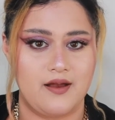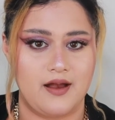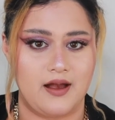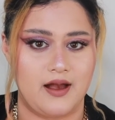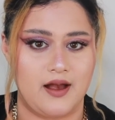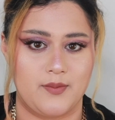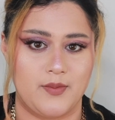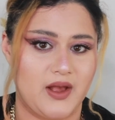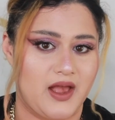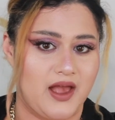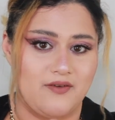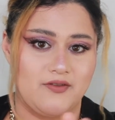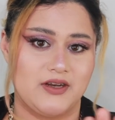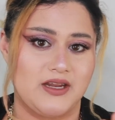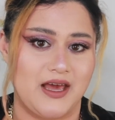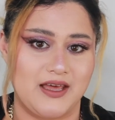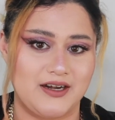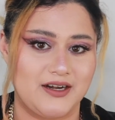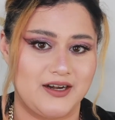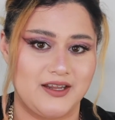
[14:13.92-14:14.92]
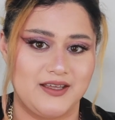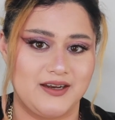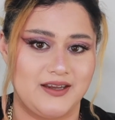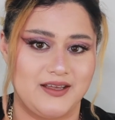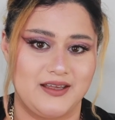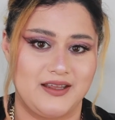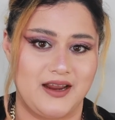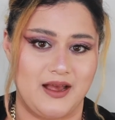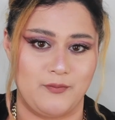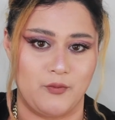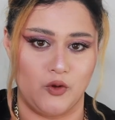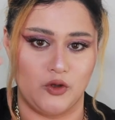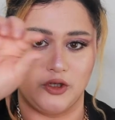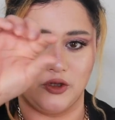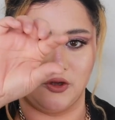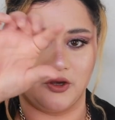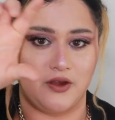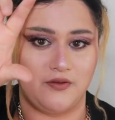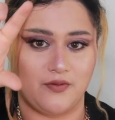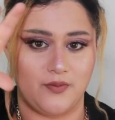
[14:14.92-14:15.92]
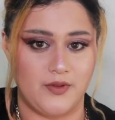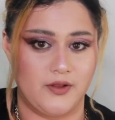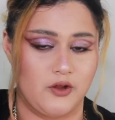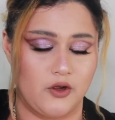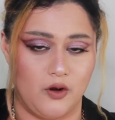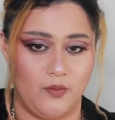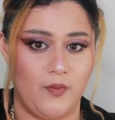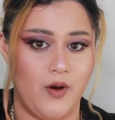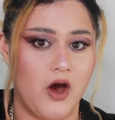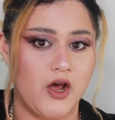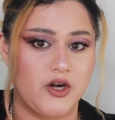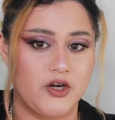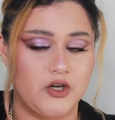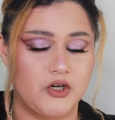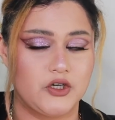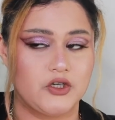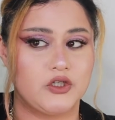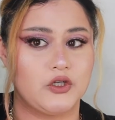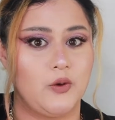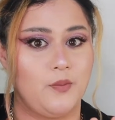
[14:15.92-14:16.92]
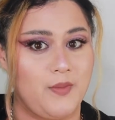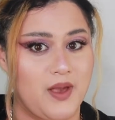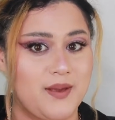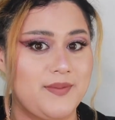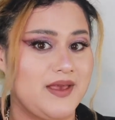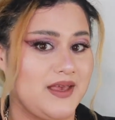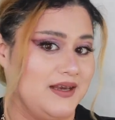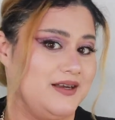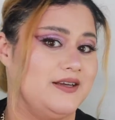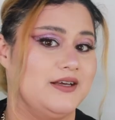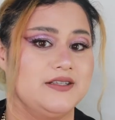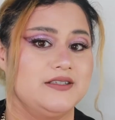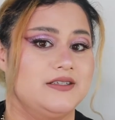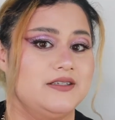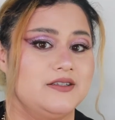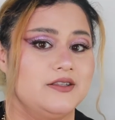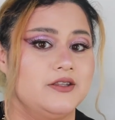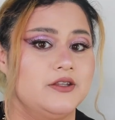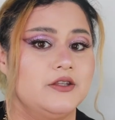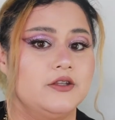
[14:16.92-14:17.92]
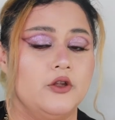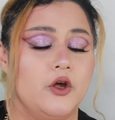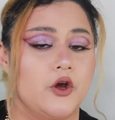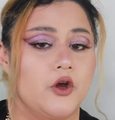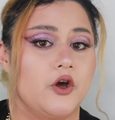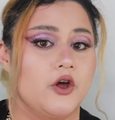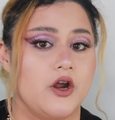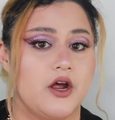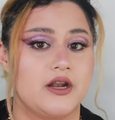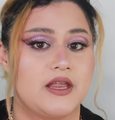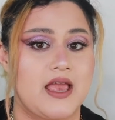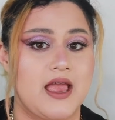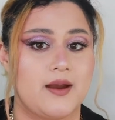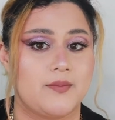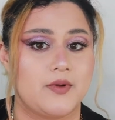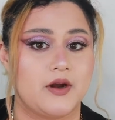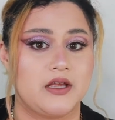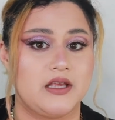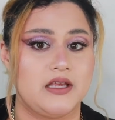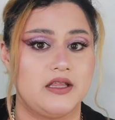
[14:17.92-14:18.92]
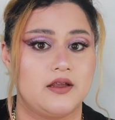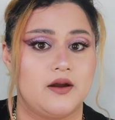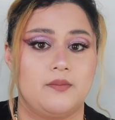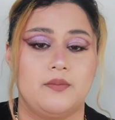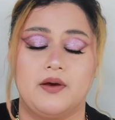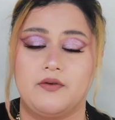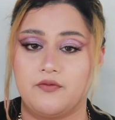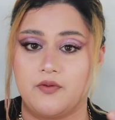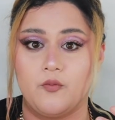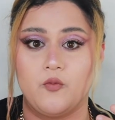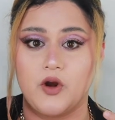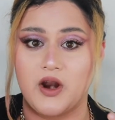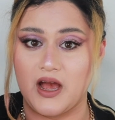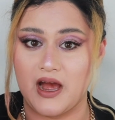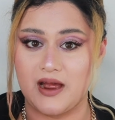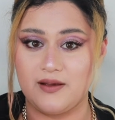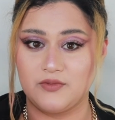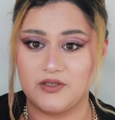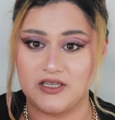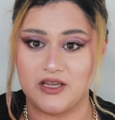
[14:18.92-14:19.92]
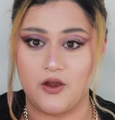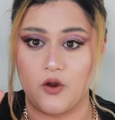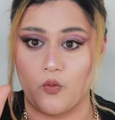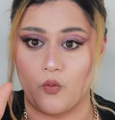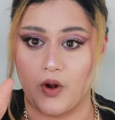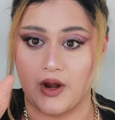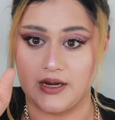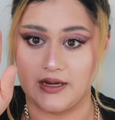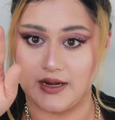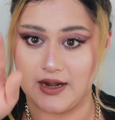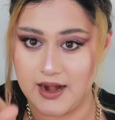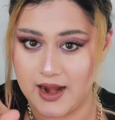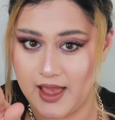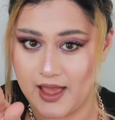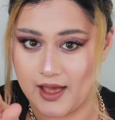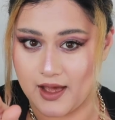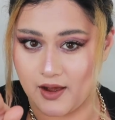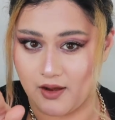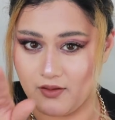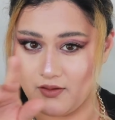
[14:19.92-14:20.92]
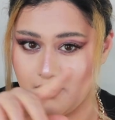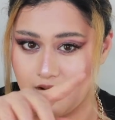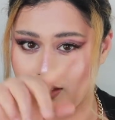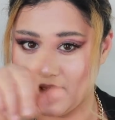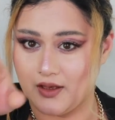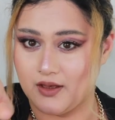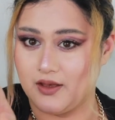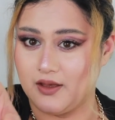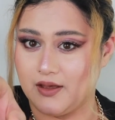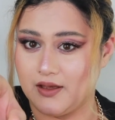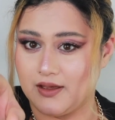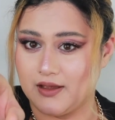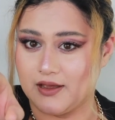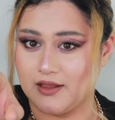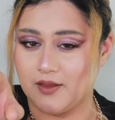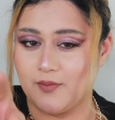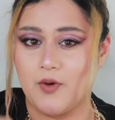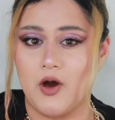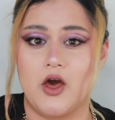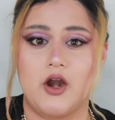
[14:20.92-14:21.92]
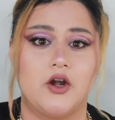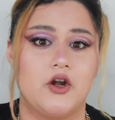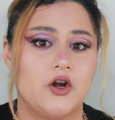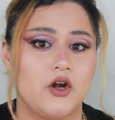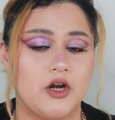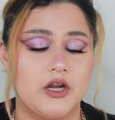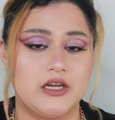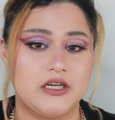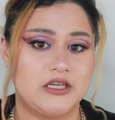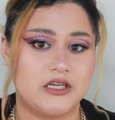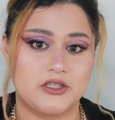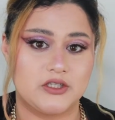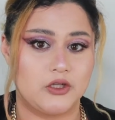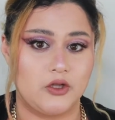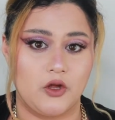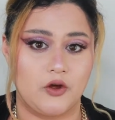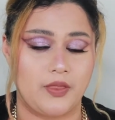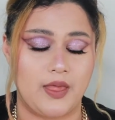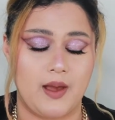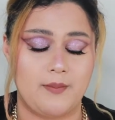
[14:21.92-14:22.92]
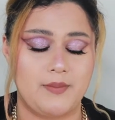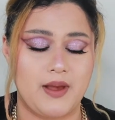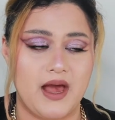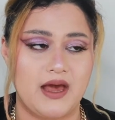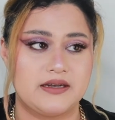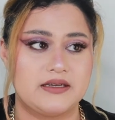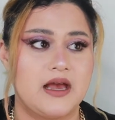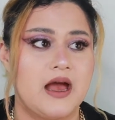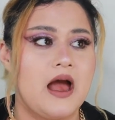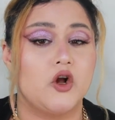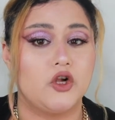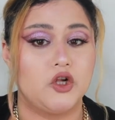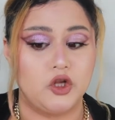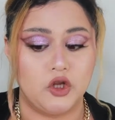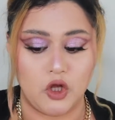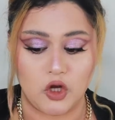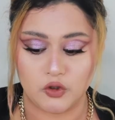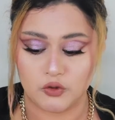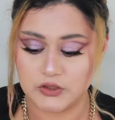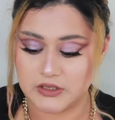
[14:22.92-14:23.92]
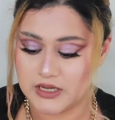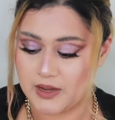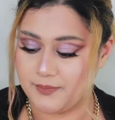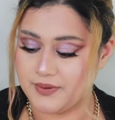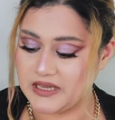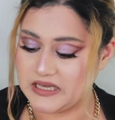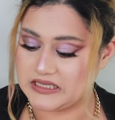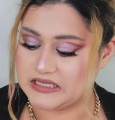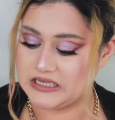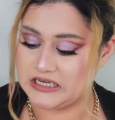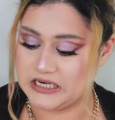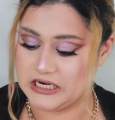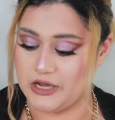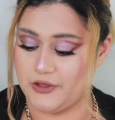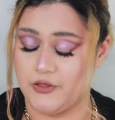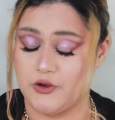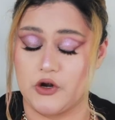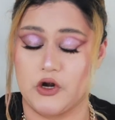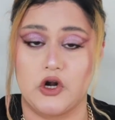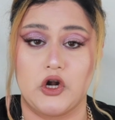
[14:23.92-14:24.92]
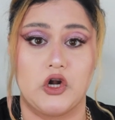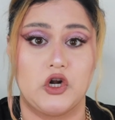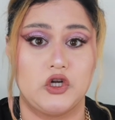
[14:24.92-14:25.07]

I haven't edited it. I'm only looking from the little monitor, so maybe it doesn't look good on camera either. But from what I'm seeing right now in the monitor, it doesn't look that bad. Close-up is another